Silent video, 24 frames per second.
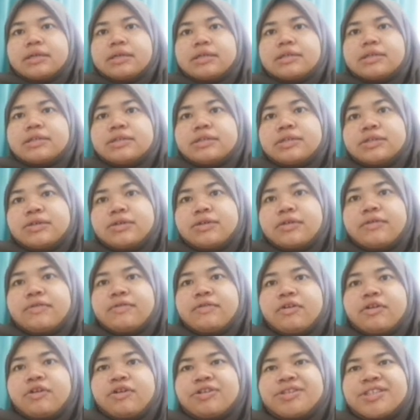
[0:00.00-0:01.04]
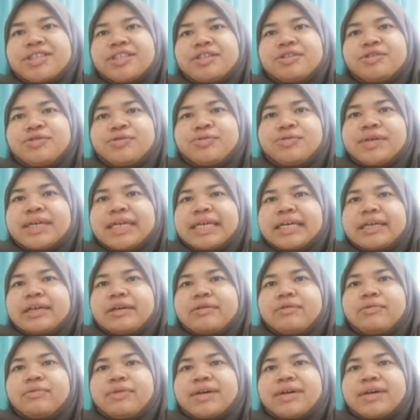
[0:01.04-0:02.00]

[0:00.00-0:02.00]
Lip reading: So for question 2A,